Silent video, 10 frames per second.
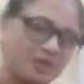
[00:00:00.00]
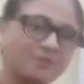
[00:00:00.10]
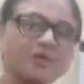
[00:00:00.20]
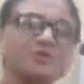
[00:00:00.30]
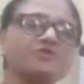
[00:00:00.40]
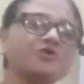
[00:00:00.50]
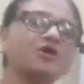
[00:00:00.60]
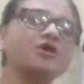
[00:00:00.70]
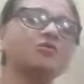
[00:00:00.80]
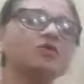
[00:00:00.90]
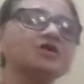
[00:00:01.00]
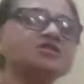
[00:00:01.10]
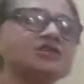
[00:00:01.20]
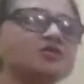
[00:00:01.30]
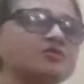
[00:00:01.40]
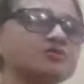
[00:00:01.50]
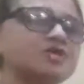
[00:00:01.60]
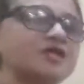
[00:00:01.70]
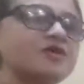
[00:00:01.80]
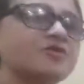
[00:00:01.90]
Bye bye for now. Take
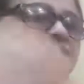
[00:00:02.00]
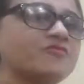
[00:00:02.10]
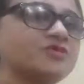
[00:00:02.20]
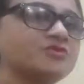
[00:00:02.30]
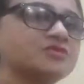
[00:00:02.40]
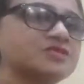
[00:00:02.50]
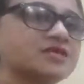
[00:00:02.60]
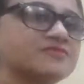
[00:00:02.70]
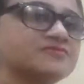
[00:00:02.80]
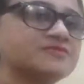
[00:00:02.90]
good care of yourselves,